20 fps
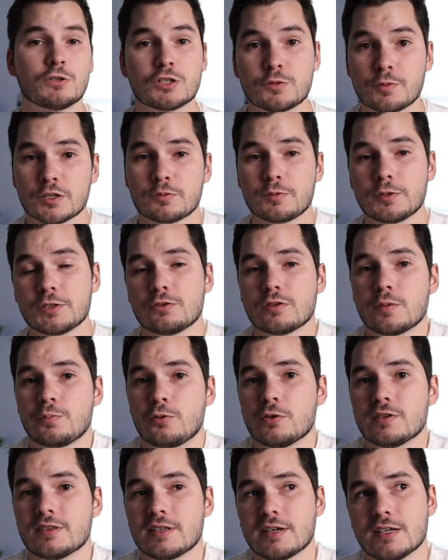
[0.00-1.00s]
Which brings me to the
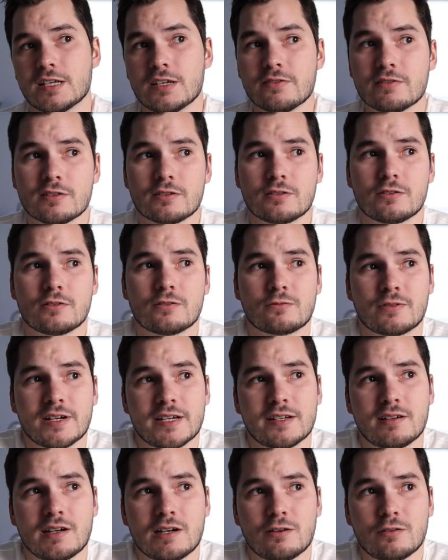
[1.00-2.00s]
point that even though
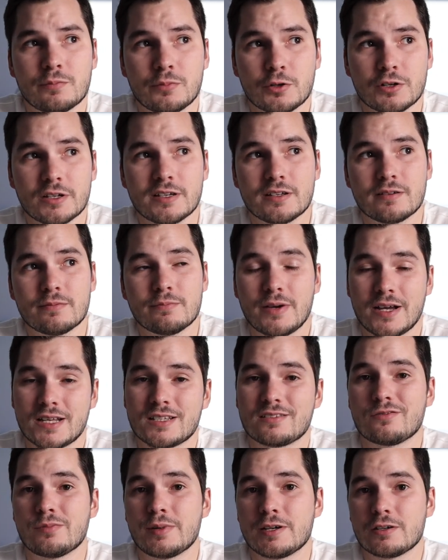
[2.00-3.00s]
right now I'm putting in
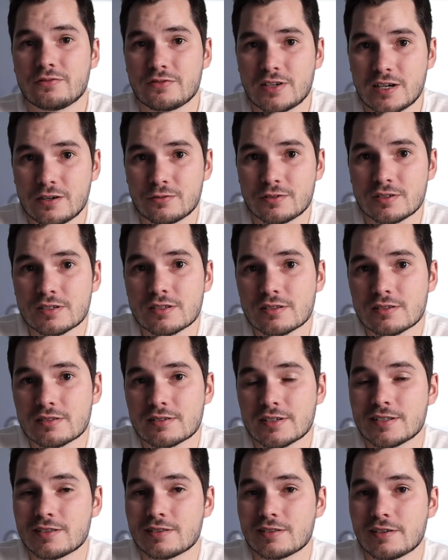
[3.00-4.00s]
massive amount of hours
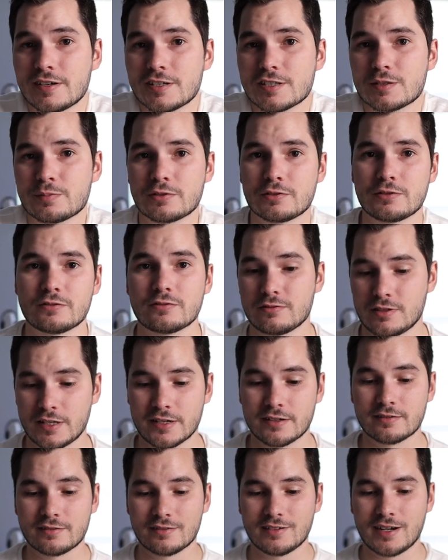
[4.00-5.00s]
into the hospital,
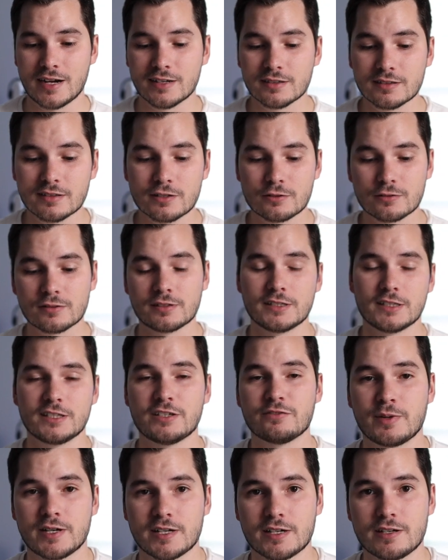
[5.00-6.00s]
like I literally
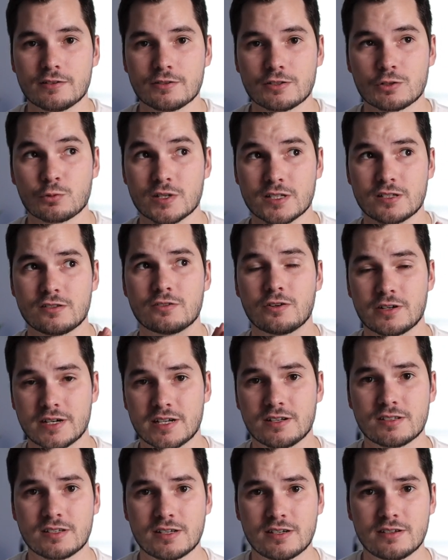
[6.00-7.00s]
leave my house when it's dark
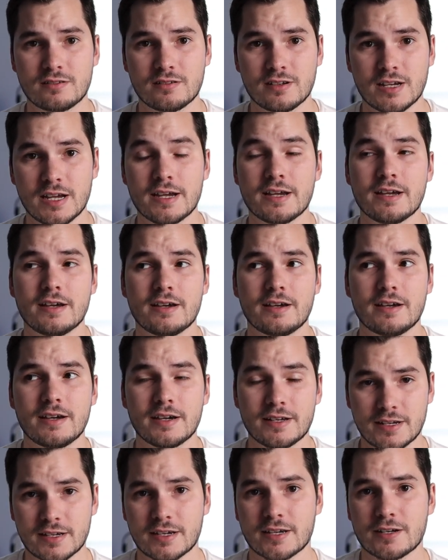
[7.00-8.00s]
outside
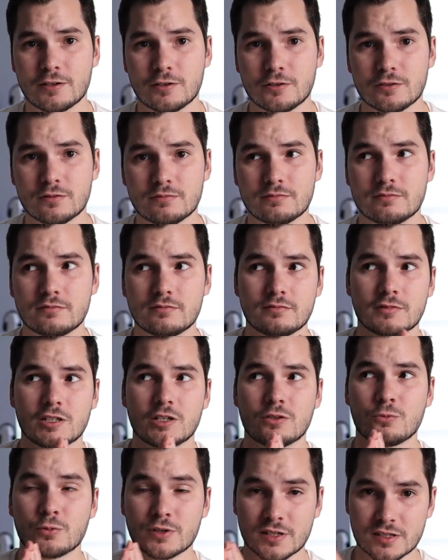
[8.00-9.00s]
and I get home
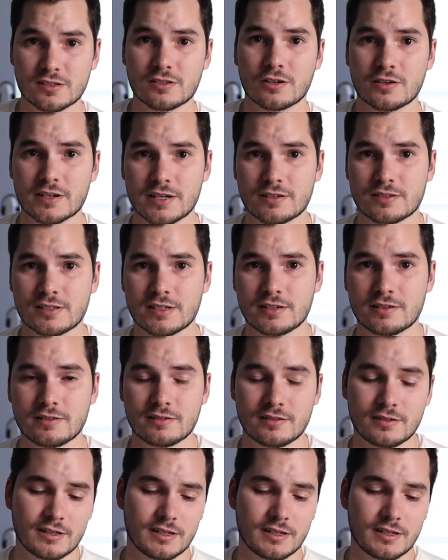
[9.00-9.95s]
when it's dark outside.